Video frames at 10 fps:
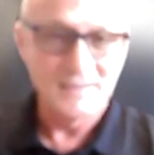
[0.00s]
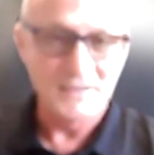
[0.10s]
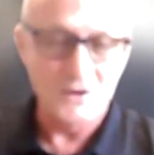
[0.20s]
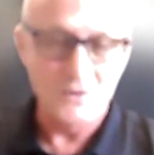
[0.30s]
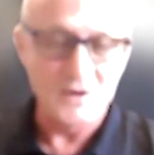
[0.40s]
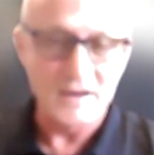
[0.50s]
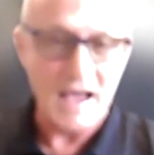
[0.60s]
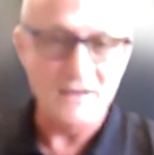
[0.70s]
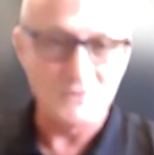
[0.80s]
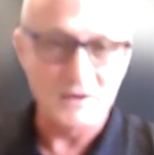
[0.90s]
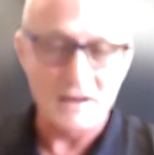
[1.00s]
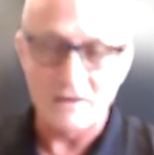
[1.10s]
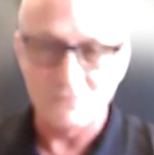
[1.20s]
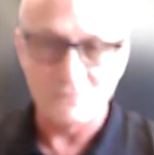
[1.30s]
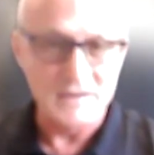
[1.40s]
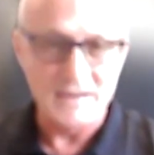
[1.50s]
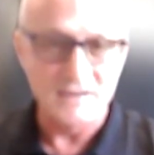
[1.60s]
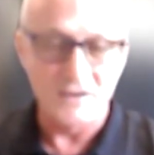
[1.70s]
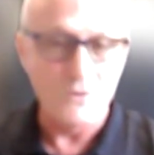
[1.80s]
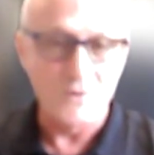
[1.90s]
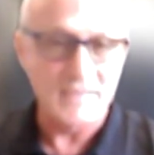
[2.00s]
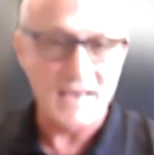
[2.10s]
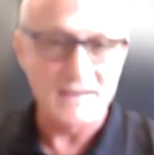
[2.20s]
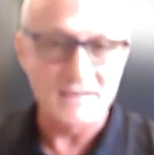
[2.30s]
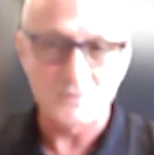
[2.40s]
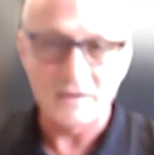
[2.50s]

We need to know what that is.